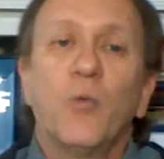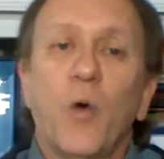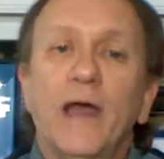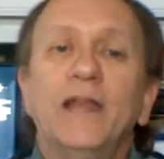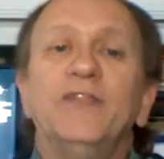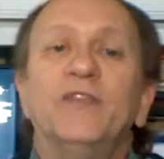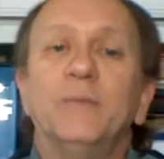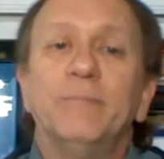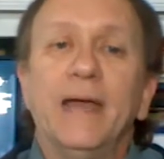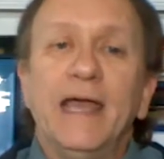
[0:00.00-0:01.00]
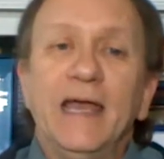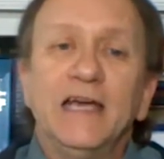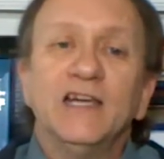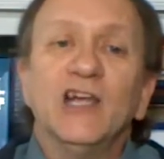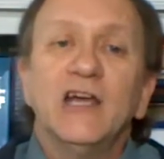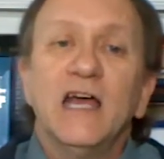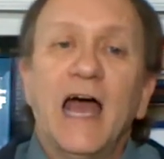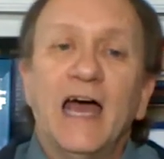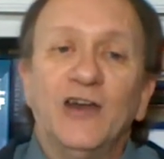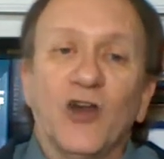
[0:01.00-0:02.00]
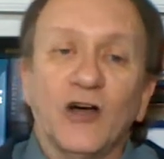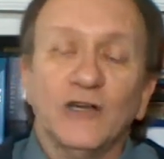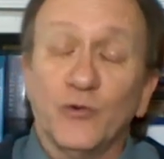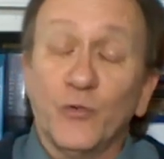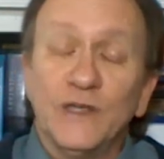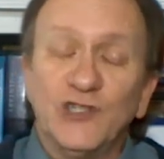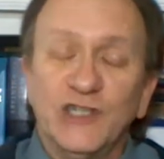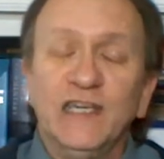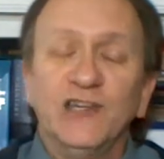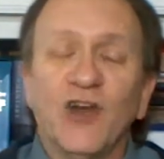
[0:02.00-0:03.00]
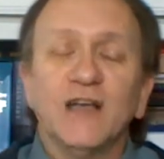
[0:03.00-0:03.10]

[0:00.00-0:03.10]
when the man had lost, or when she had